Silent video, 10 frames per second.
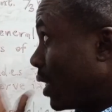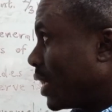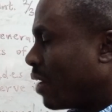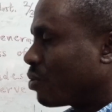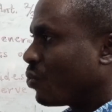
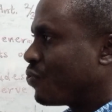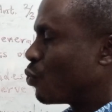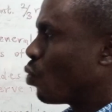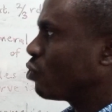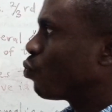Now, if you
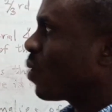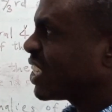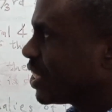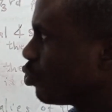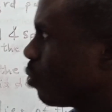go to
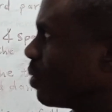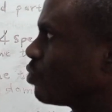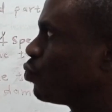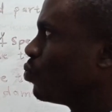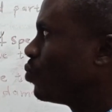question number
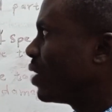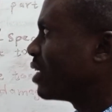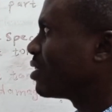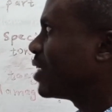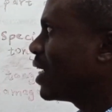2,
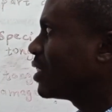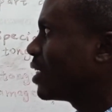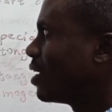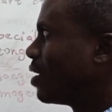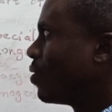it says,
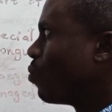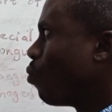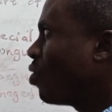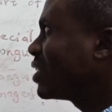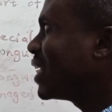
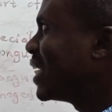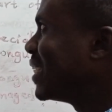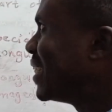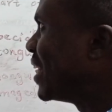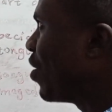what
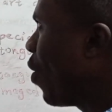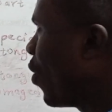is the